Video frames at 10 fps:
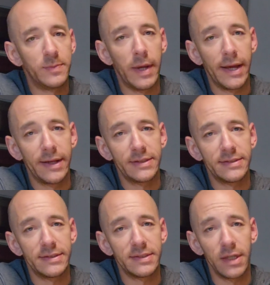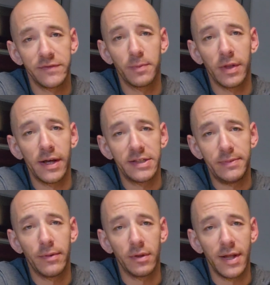bags is enough supplies to
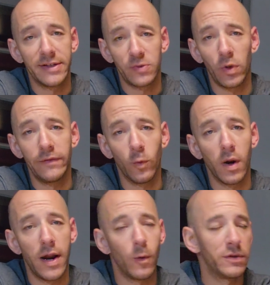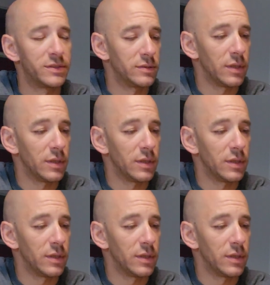be able to last 24 hours.